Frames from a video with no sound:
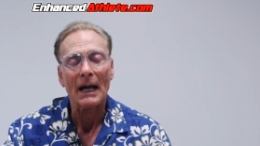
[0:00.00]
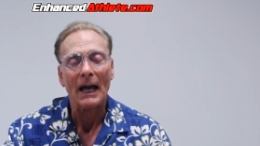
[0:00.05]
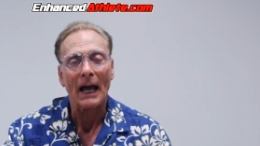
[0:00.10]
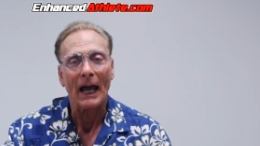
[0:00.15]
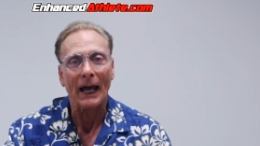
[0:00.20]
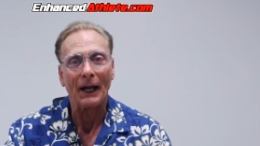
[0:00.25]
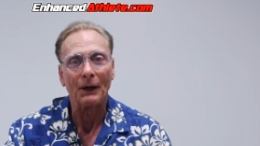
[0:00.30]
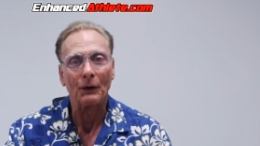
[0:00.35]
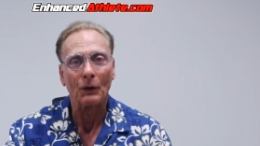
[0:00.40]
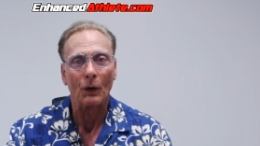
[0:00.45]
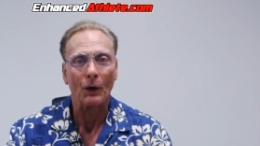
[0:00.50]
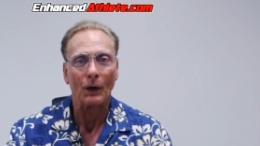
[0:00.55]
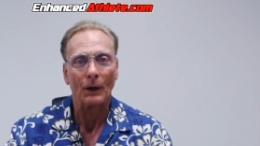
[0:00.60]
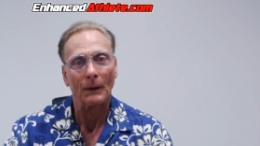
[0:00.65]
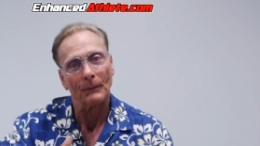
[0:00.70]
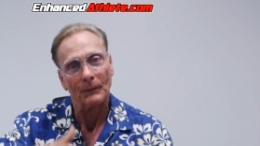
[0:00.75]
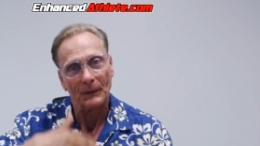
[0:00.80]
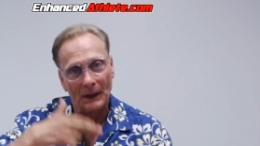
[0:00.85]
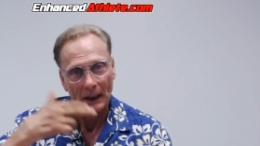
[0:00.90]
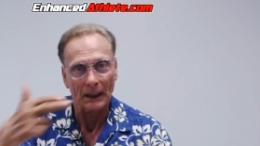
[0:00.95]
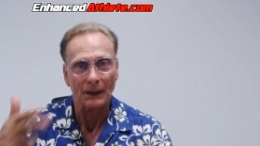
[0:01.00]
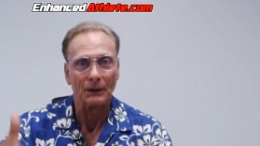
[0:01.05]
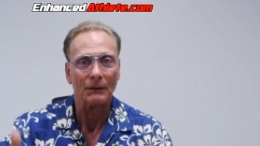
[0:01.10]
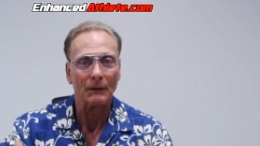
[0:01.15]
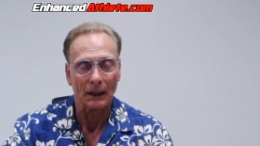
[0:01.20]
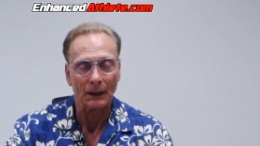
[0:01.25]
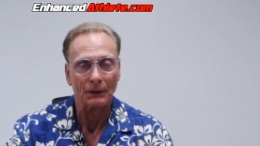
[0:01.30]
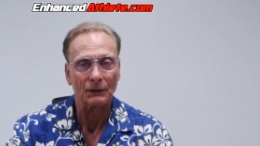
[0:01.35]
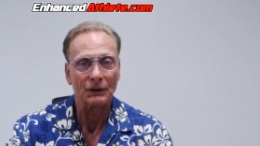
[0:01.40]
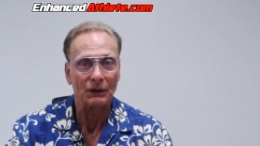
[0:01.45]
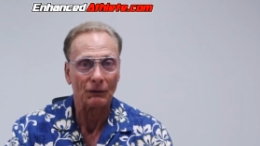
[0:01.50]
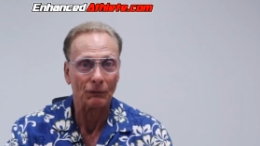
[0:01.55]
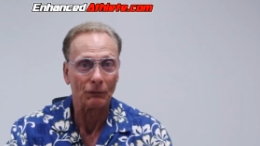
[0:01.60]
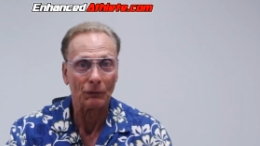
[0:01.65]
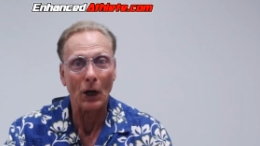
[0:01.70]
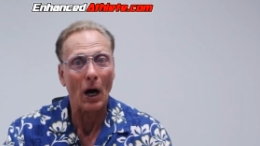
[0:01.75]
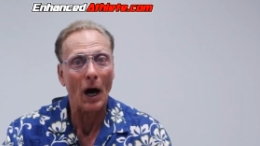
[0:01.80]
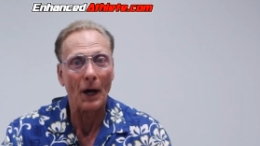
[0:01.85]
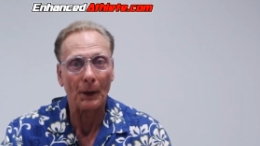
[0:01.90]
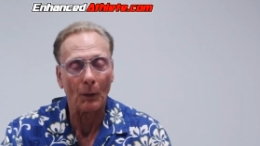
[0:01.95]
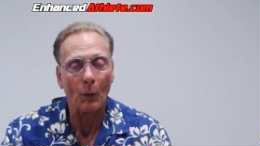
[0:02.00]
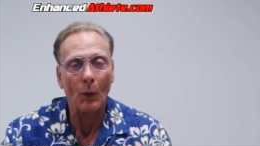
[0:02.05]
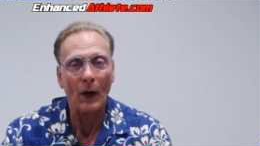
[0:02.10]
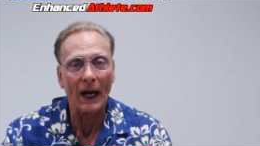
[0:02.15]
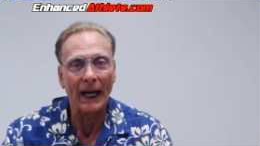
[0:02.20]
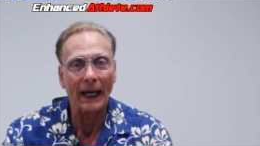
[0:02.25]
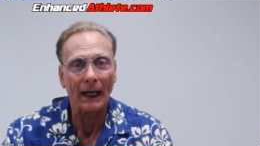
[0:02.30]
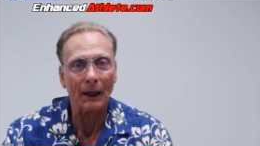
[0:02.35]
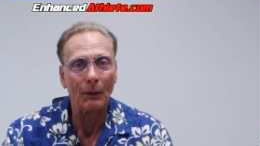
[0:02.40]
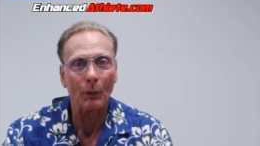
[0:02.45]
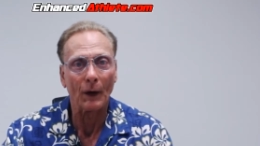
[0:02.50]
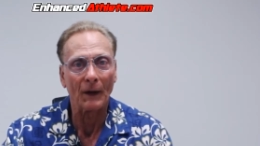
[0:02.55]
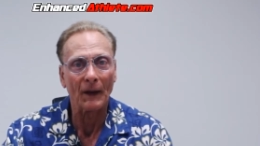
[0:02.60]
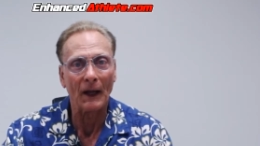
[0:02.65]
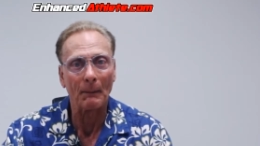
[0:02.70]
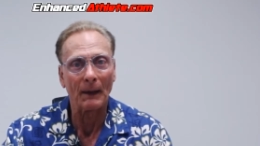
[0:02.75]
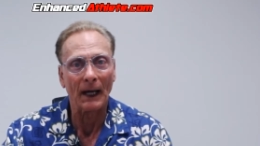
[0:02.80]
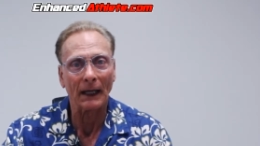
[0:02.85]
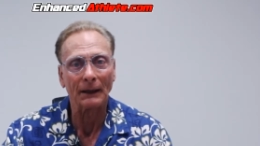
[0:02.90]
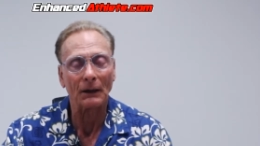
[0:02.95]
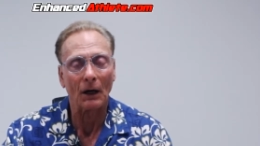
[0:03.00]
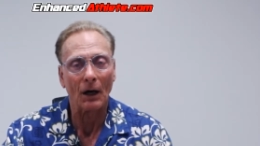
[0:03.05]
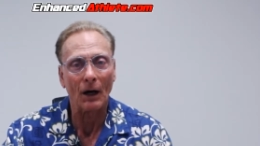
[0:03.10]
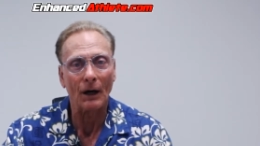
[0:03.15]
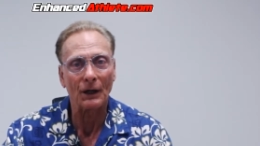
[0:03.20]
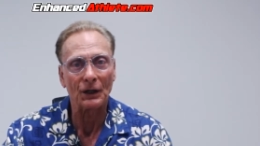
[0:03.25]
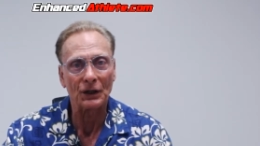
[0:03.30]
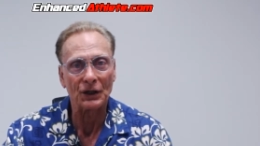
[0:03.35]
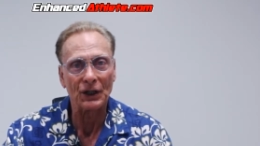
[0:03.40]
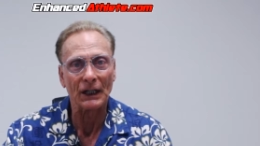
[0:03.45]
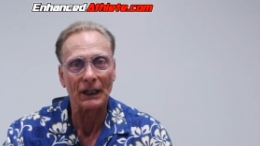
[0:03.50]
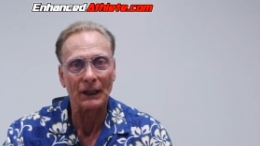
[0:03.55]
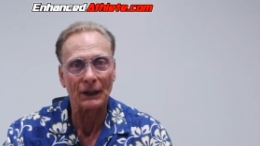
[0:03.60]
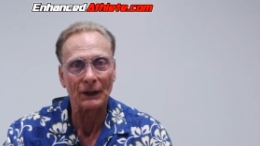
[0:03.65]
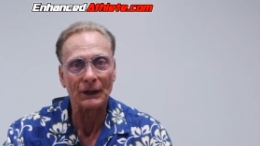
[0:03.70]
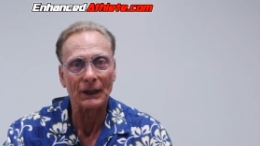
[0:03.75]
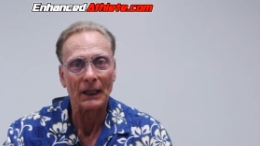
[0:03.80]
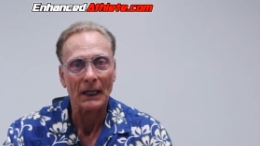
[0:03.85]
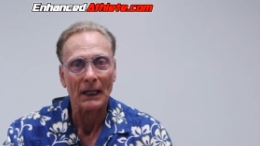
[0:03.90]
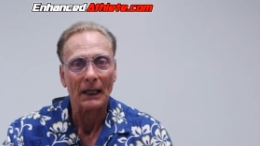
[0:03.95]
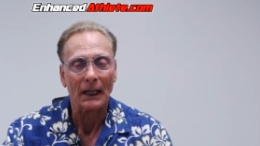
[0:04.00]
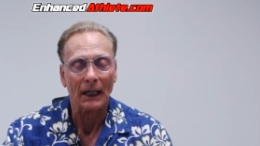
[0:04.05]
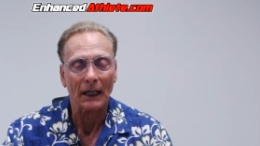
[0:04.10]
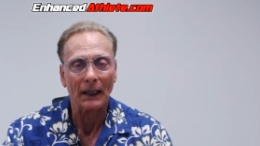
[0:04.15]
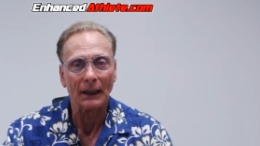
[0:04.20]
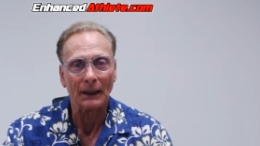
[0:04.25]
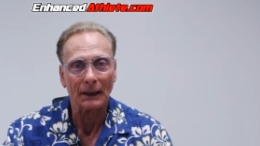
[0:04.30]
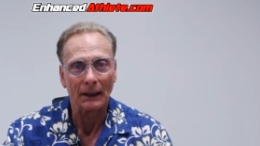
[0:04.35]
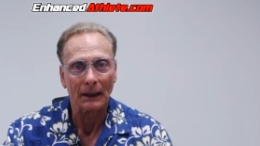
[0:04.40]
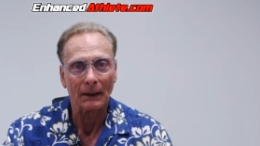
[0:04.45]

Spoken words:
and or it's gone away when they make the hard cheese, and